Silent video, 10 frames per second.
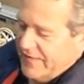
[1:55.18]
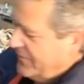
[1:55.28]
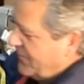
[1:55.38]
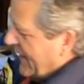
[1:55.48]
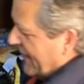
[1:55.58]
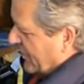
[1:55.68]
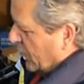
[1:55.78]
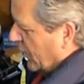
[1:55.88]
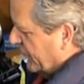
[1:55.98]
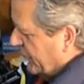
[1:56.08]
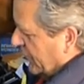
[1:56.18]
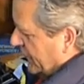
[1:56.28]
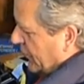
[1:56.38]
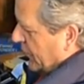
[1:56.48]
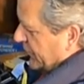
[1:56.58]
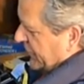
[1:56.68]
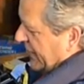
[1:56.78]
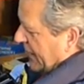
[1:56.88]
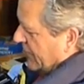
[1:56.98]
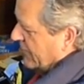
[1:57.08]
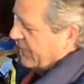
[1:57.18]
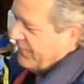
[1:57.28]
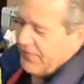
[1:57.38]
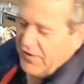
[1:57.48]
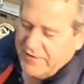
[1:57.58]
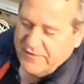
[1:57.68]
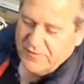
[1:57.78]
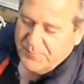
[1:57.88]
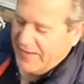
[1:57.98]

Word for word: doesn't matter what sort of oil stone, the finer the